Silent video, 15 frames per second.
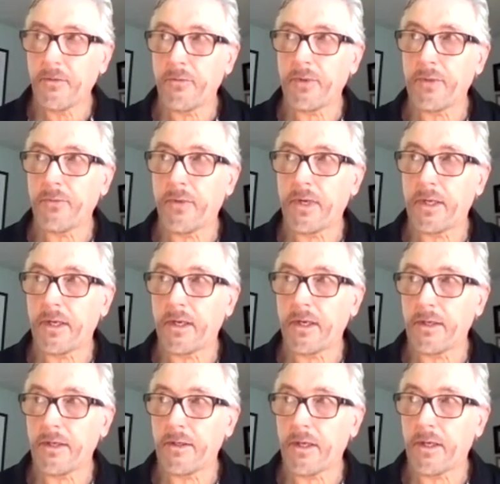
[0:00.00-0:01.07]
We want
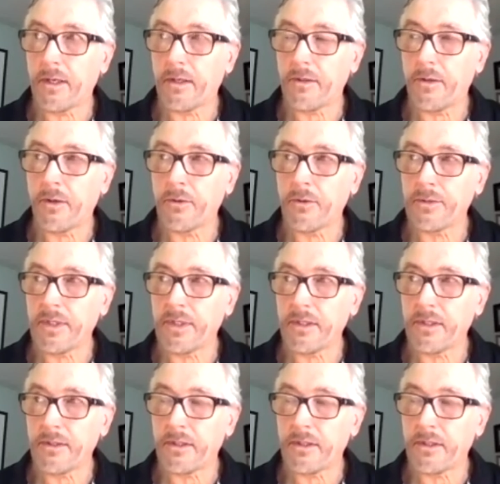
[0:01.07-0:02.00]
our own